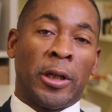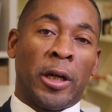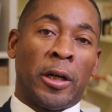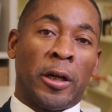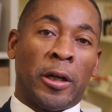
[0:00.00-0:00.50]

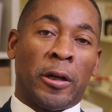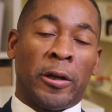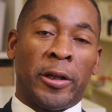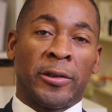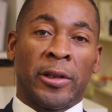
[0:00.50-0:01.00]
uh,
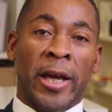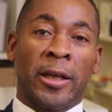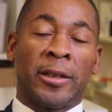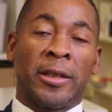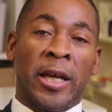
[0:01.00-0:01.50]
artists like
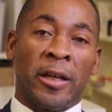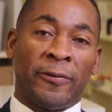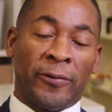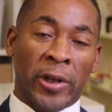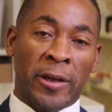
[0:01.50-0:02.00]
Dan
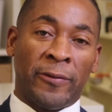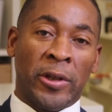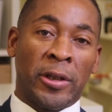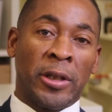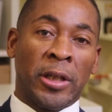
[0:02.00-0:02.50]

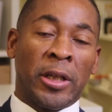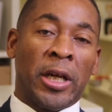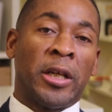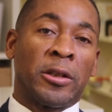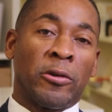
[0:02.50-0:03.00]
Flavin,
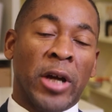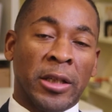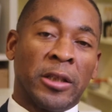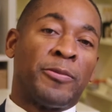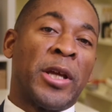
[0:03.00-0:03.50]
and so got
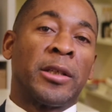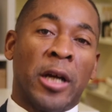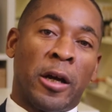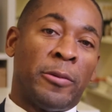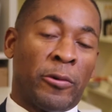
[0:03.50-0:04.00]
to spend
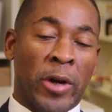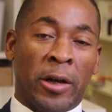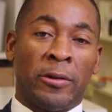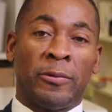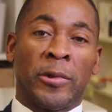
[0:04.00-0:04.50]
time
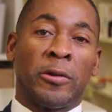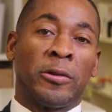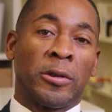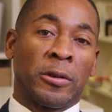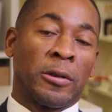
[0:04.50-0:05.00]
around
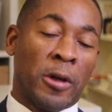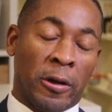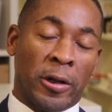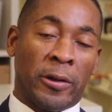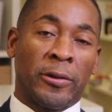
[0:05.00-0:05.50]
those
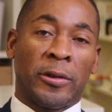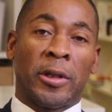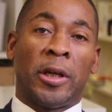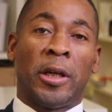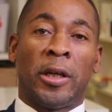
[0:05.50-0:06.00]
artists.
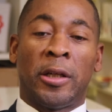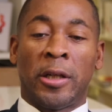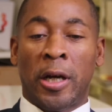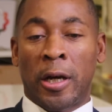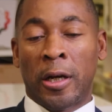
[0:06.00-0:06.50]
And
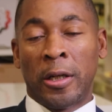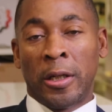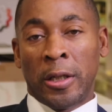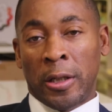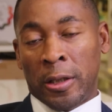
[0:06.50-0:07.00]
uh,
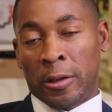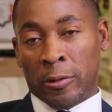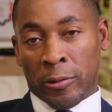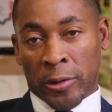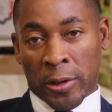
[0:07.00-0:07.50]
you
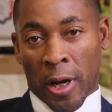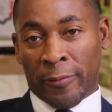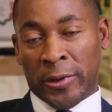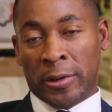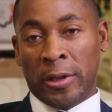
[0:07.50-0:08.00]
know, it was
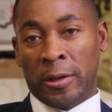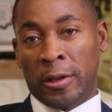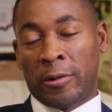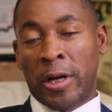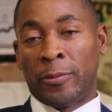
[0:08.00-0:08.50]
obviously an
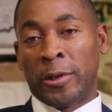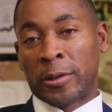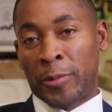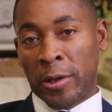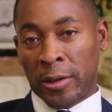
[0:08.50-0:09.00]
incredible
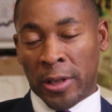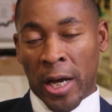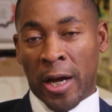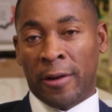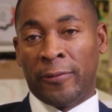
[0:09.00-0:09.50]
experience to
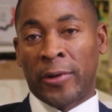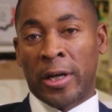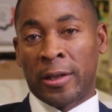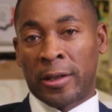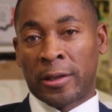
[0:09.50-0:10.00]
have
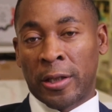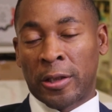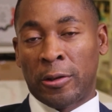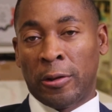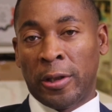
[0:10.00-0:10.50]
at such
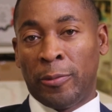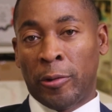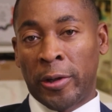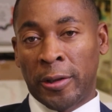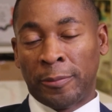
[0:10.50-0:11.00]
an early
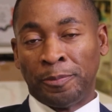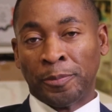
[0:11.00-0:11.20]
point.